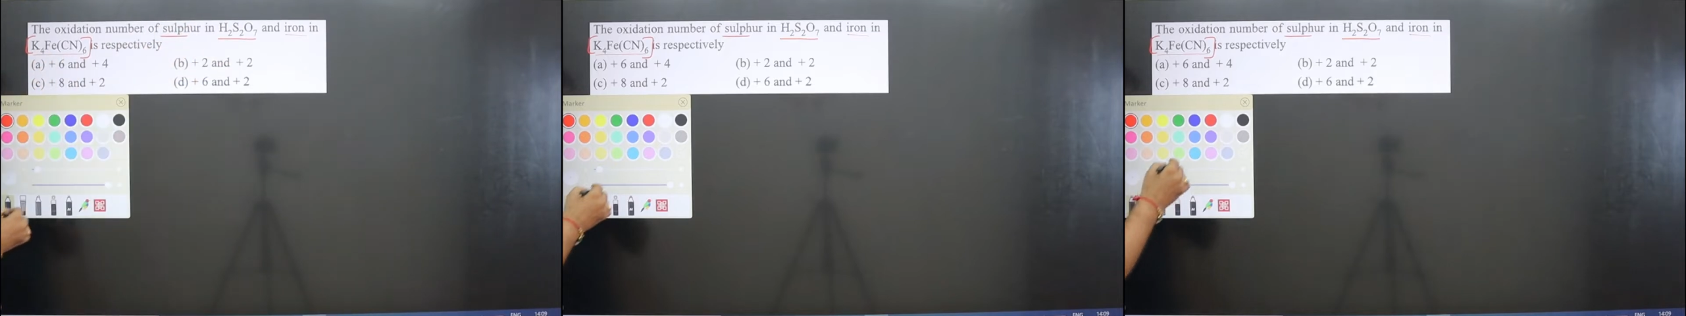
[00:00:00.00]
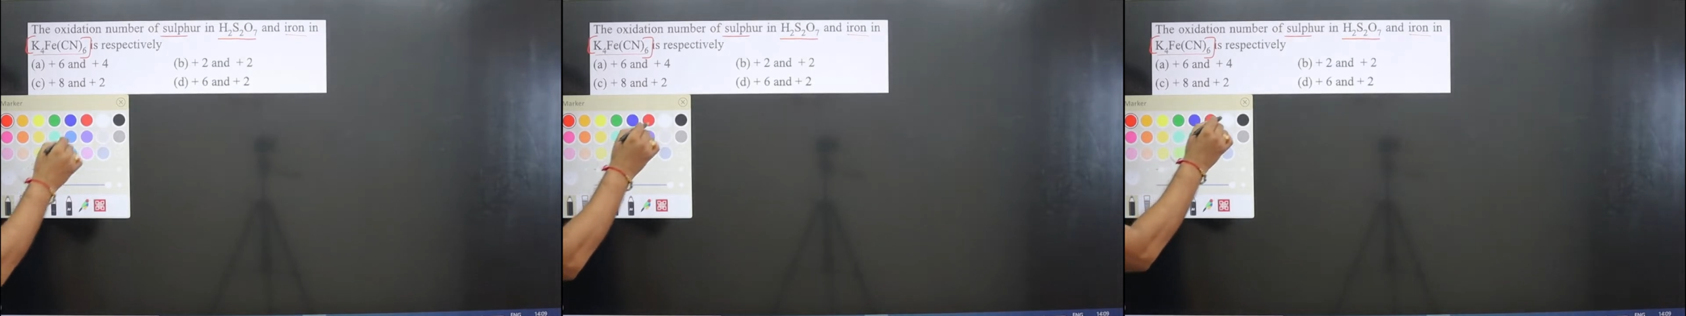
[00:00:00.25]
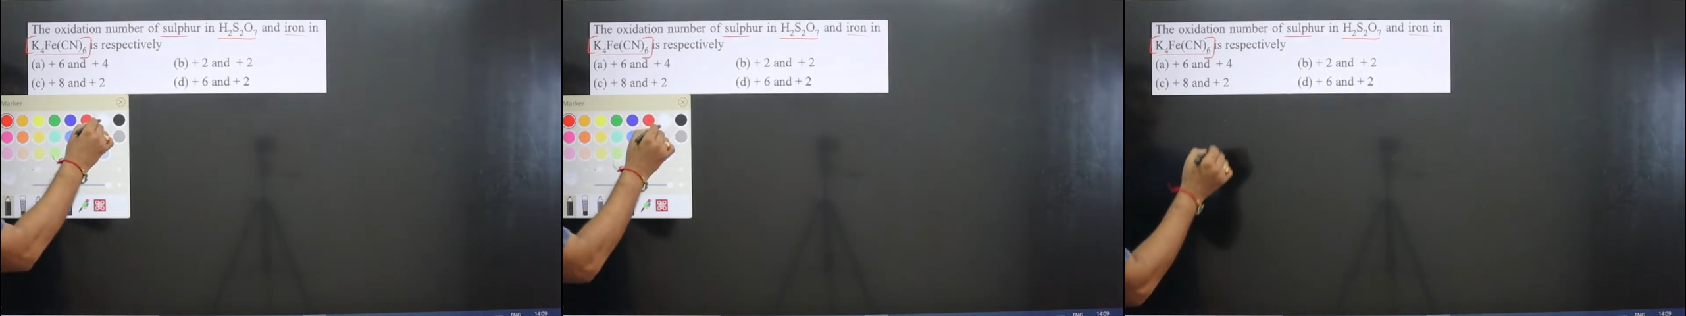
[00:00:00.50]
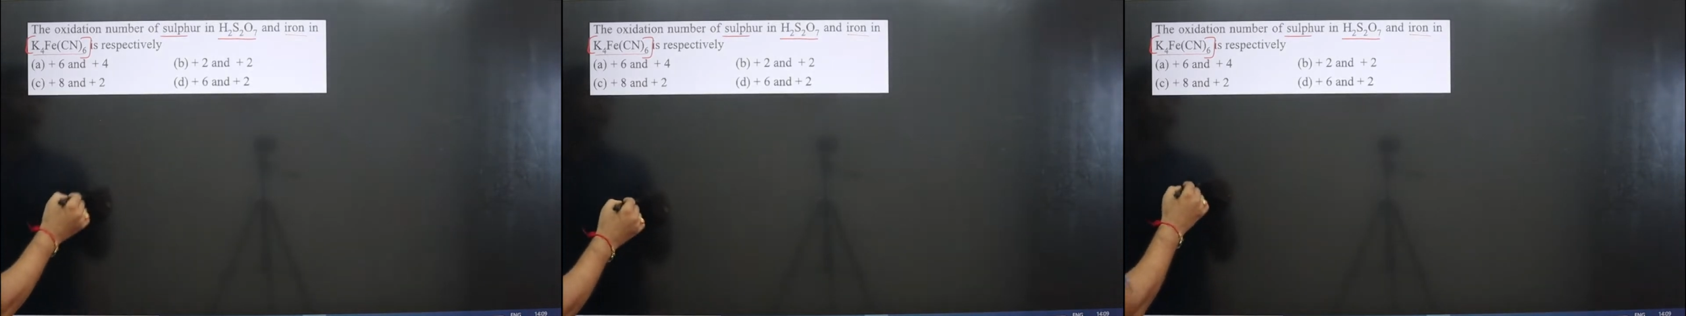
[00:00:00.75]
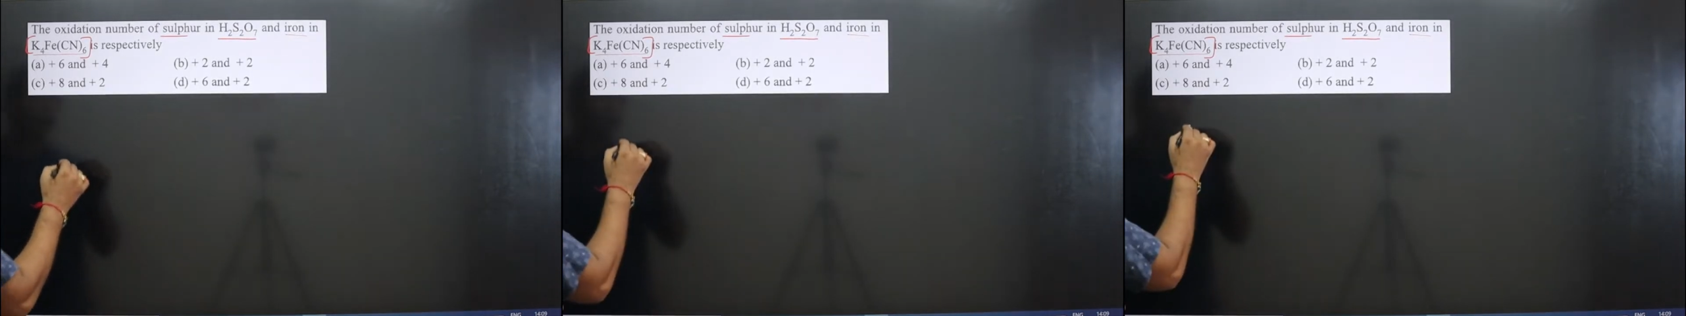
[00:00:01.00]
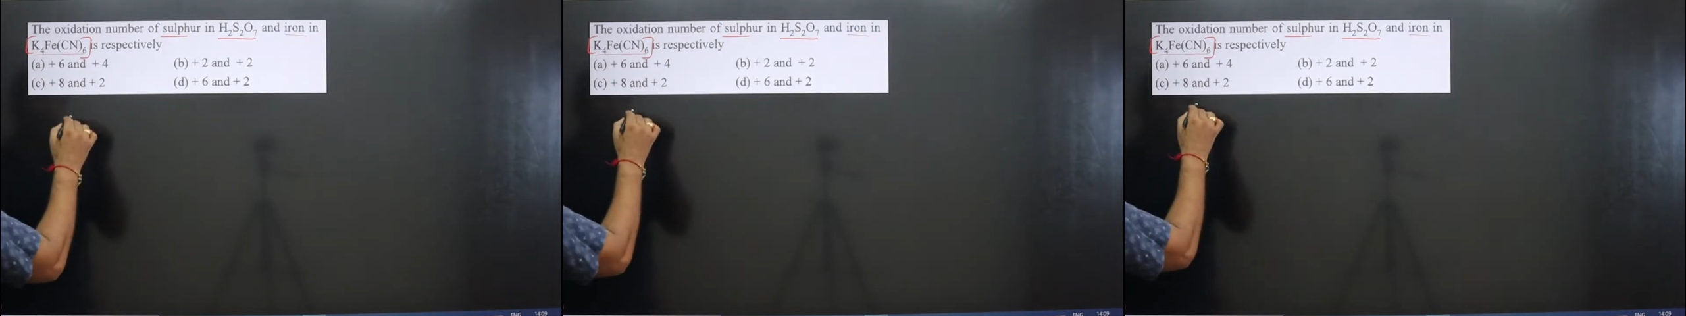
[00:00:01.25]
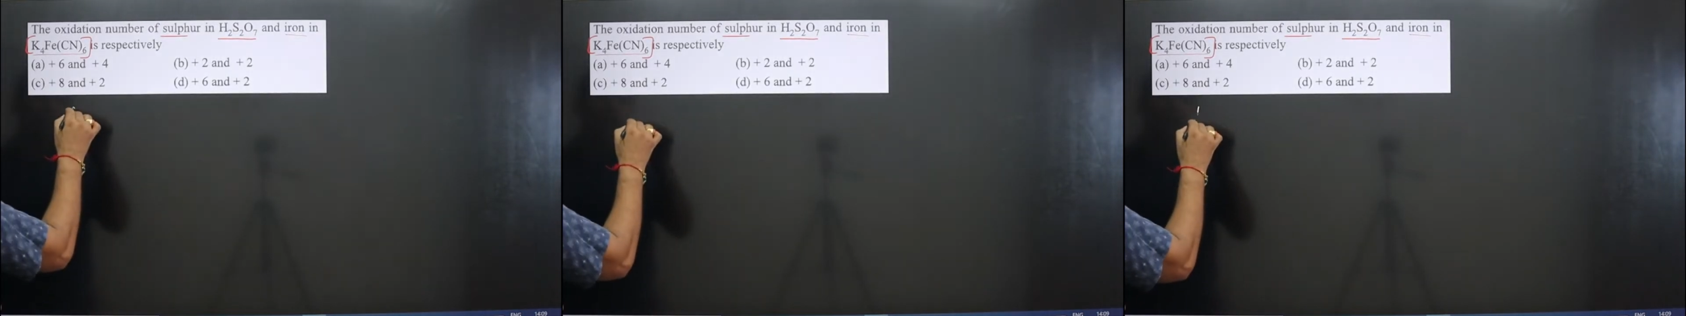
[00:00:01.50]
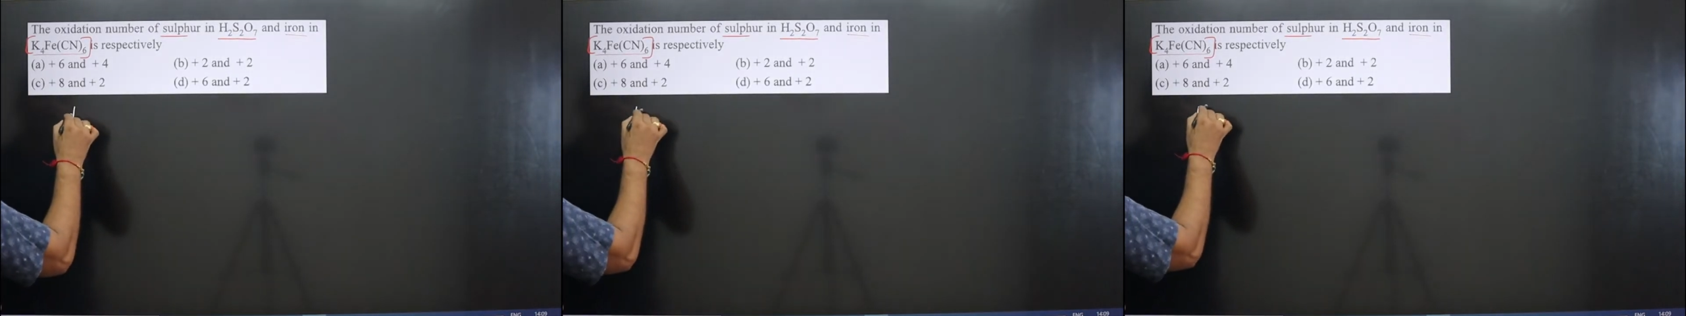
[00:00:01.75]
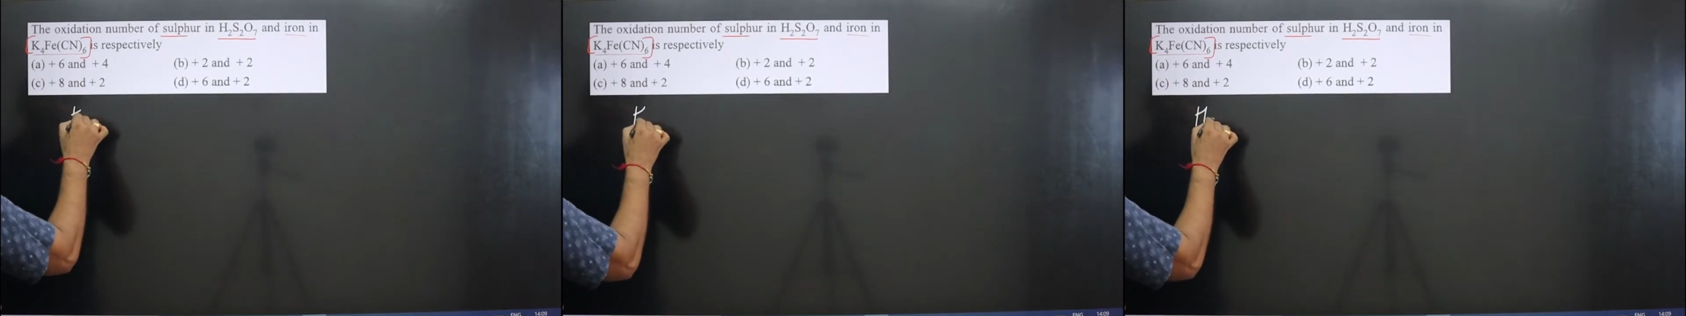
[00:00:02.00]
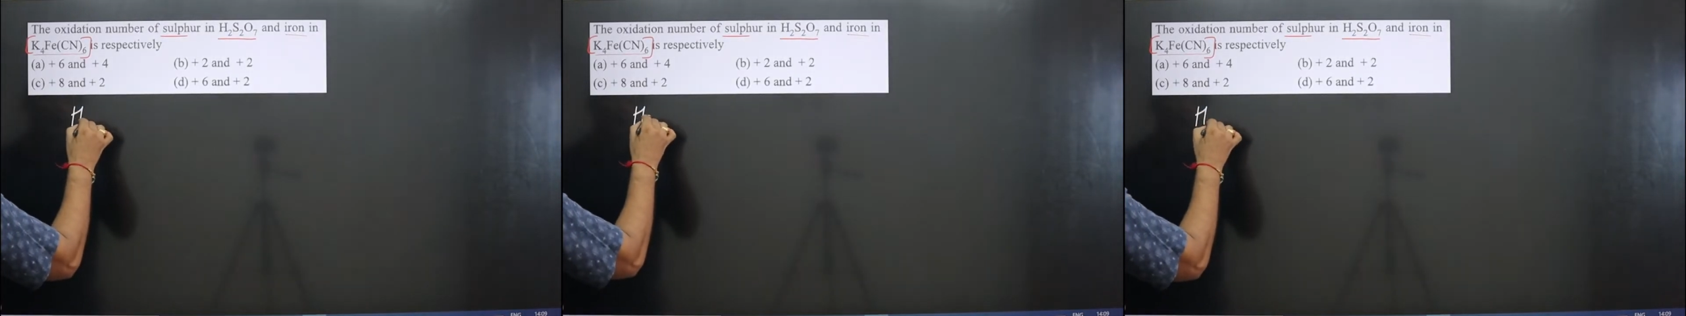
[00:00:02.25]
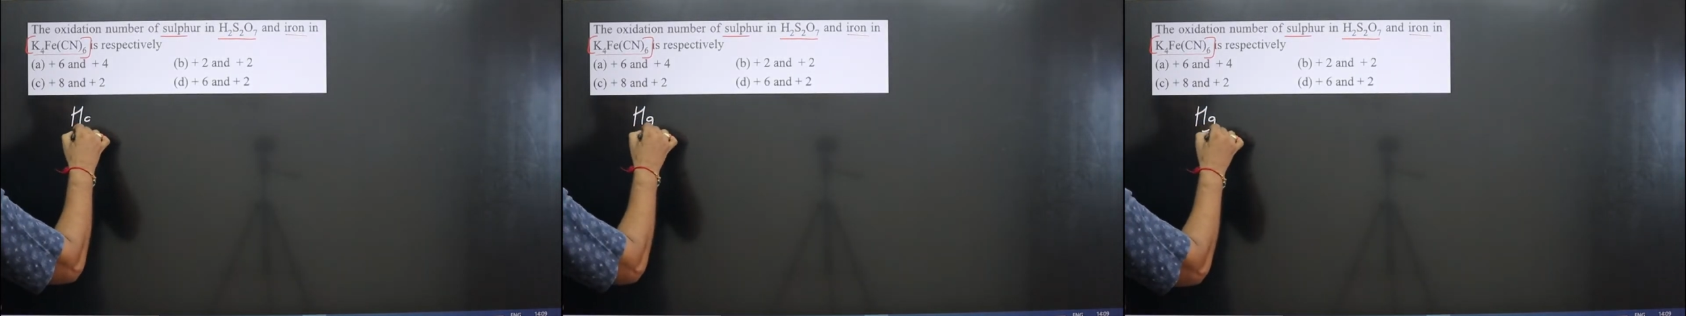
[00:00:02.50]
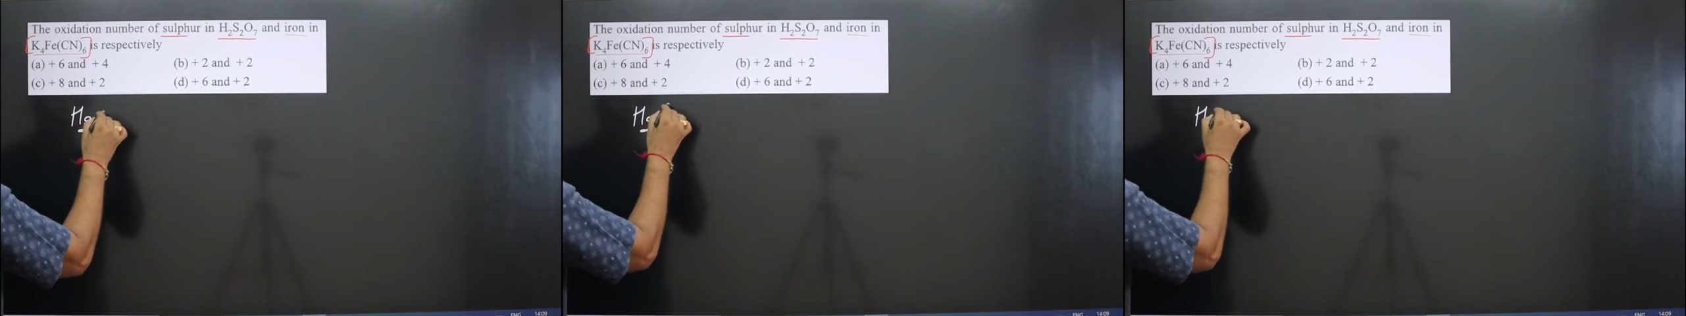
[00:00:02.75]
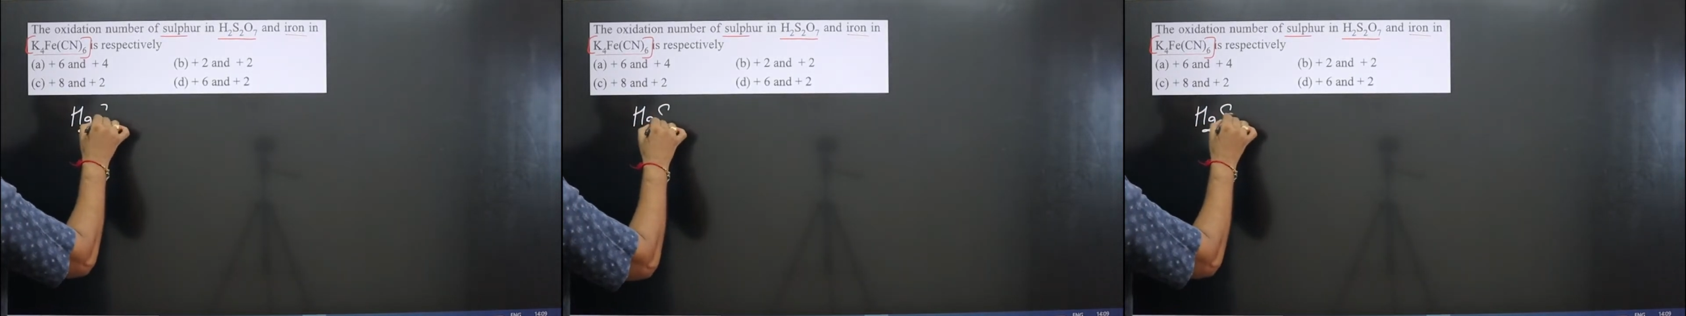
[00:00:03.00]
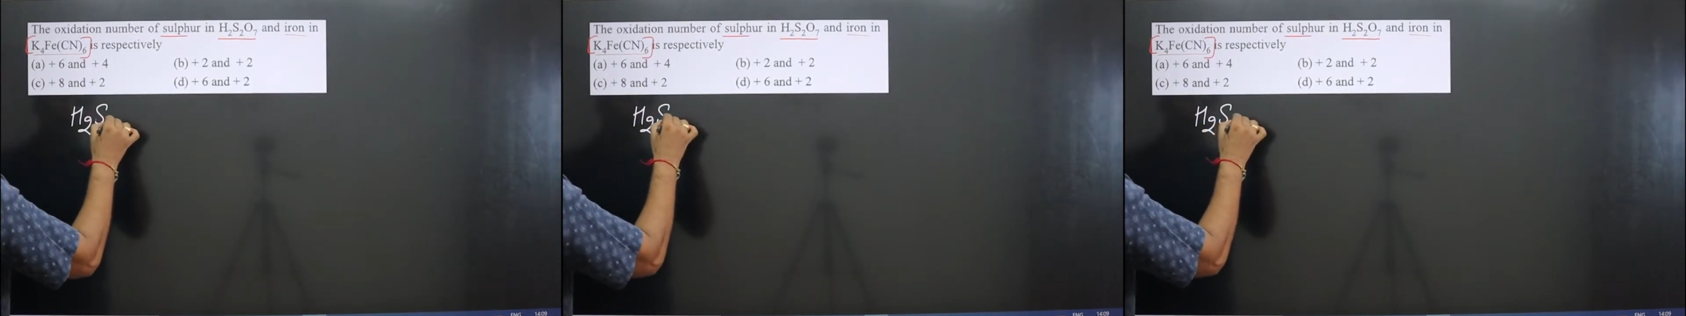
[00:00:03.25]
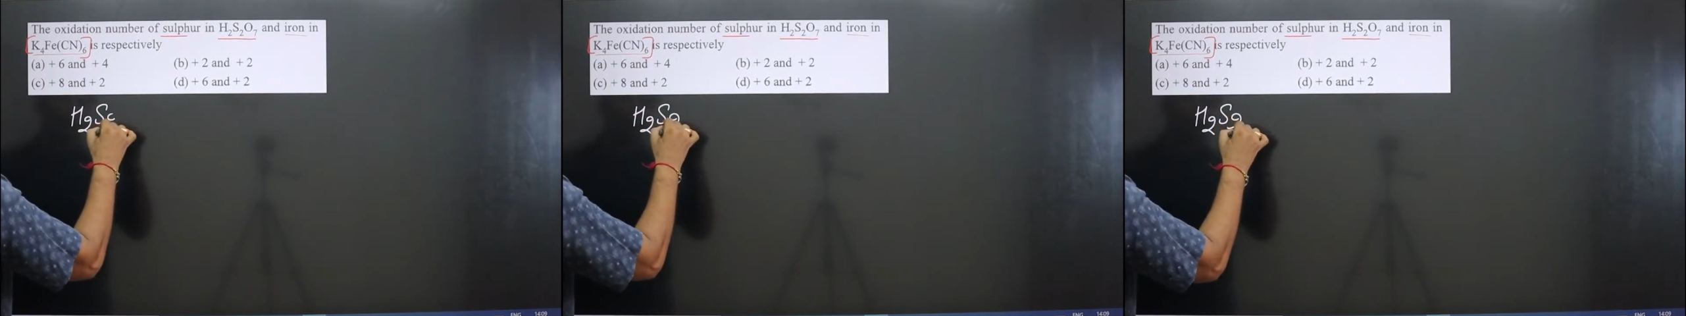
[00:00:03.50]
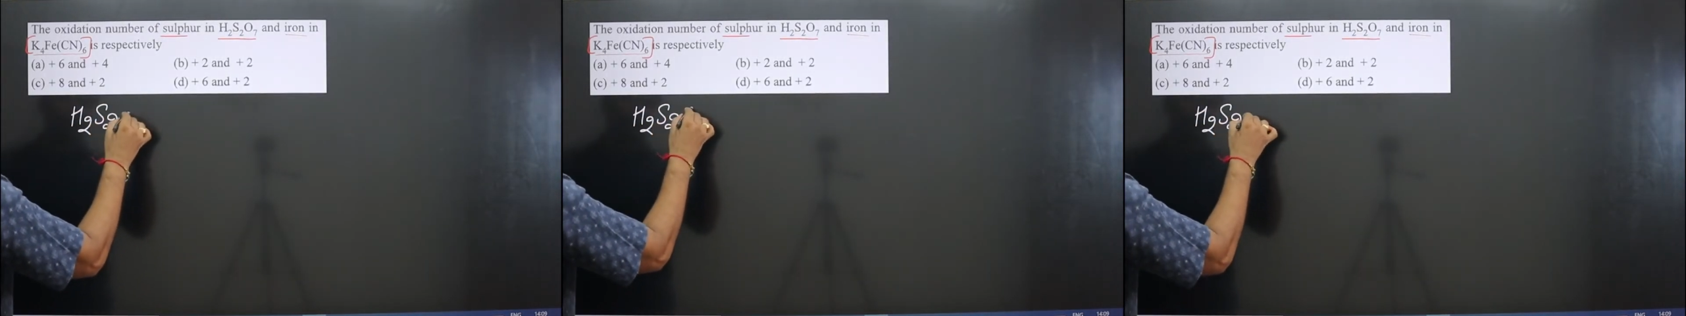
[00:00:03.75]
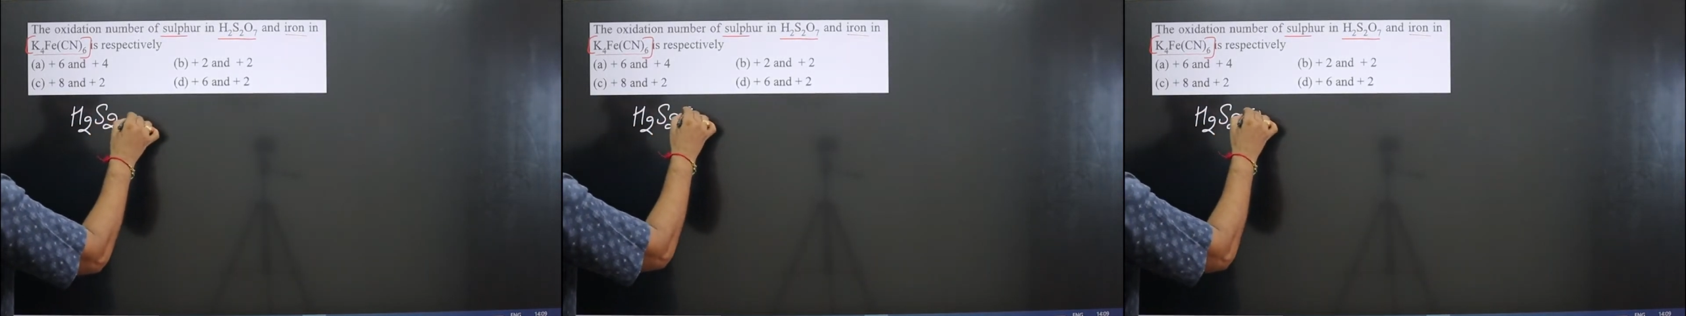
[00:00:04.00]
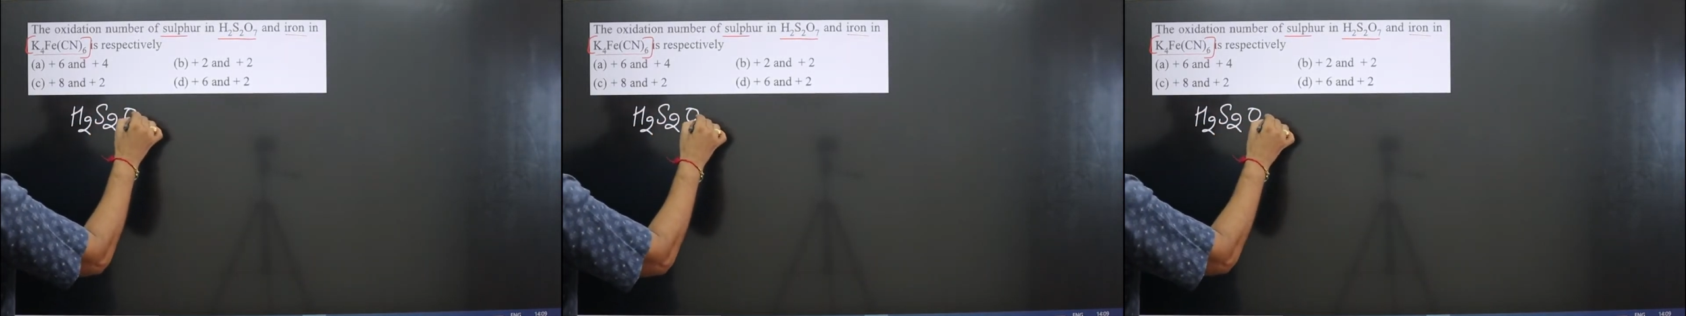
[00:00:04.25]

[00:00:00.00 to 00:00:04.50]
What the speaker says: (no speaker visible)